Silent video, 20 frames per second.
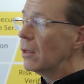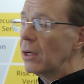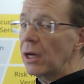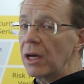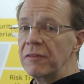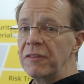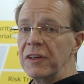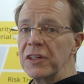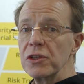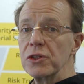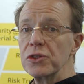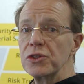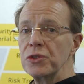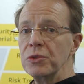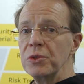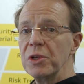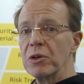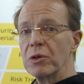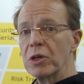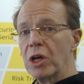Visual
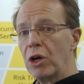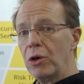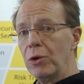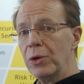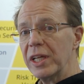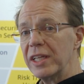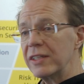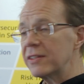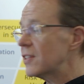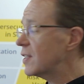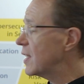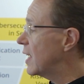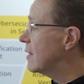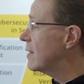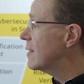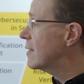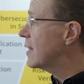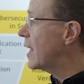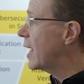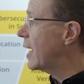Studio Code
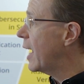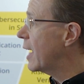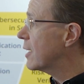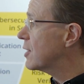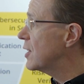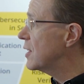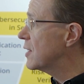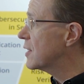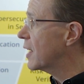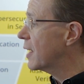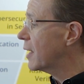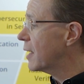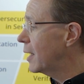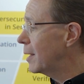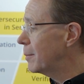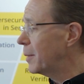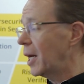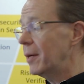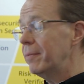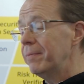instance that actually is going to
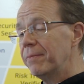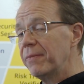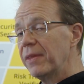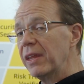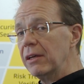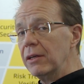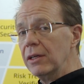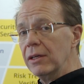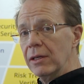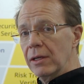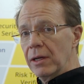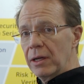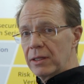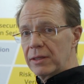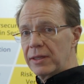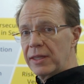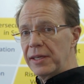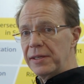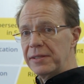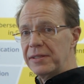come up.
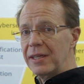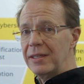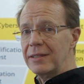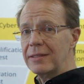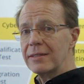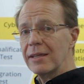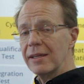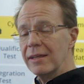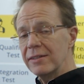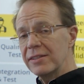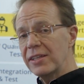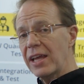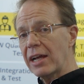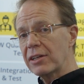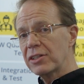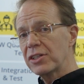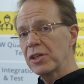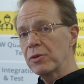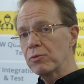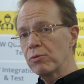This instance is
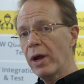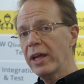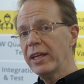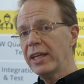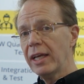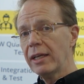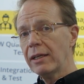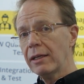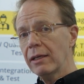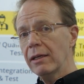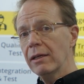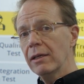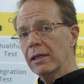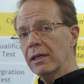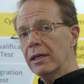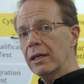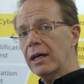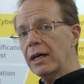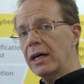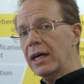actually running
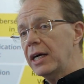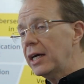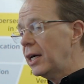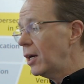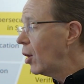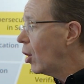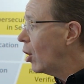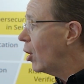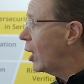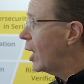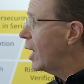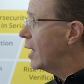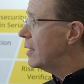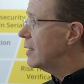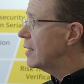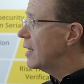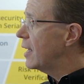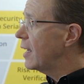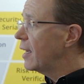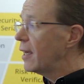
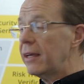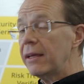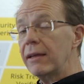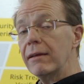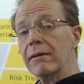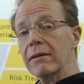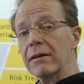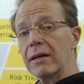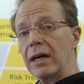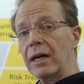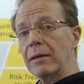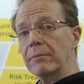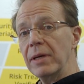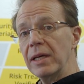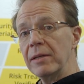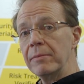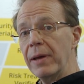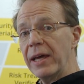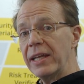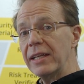on the
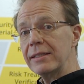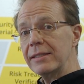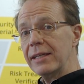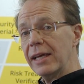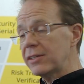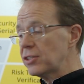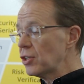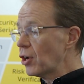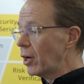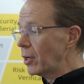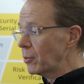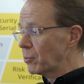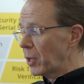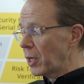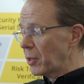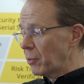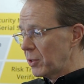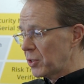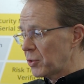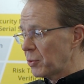embedded test
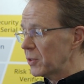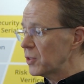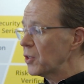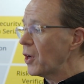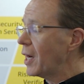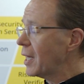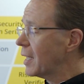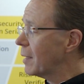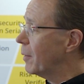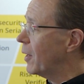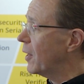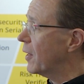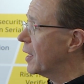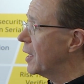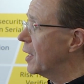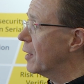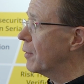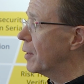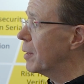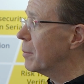hardware, which we'll talk about
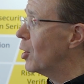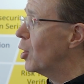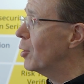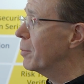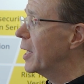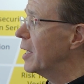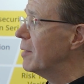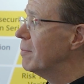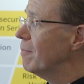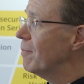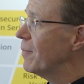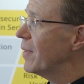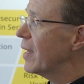here in a moment.